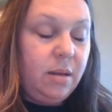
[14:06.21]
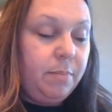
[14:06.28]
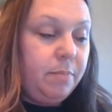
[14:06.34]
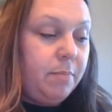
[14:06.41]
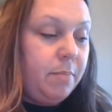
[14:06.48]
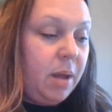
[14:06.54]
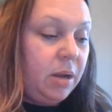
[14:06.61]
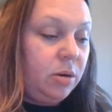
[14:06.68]

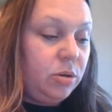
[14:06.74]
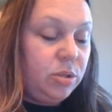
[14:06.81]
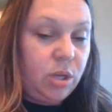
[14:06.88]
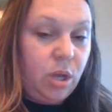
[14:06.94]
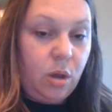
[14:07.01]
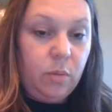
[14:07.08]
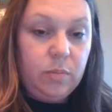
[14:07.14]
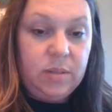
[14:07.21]

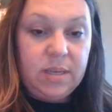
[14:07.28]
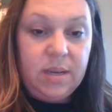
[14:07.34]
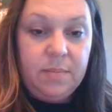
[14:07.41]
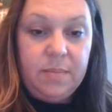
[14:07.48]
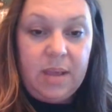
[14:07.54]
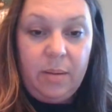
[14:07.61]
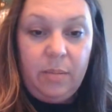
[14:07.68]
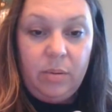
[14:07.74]
microscopes
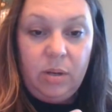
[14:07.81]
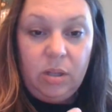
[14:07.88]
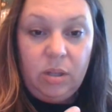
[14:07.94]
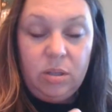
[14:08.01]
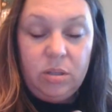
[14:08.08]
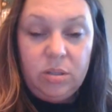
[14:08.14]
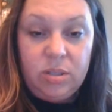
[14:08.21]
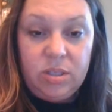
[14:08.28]
and be able
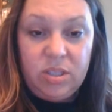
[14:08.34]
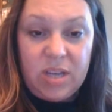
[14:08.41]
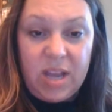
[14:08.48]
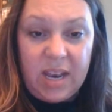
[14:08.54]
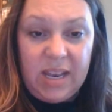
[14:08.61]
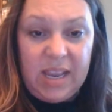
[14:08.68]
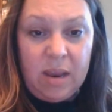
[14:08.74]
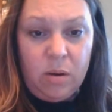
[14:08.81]
to
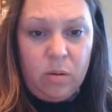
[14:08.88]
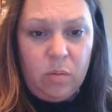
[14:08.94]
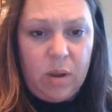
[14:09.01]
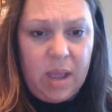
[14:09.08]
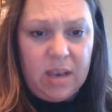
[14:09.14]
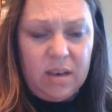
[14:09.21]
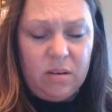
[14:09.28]
study and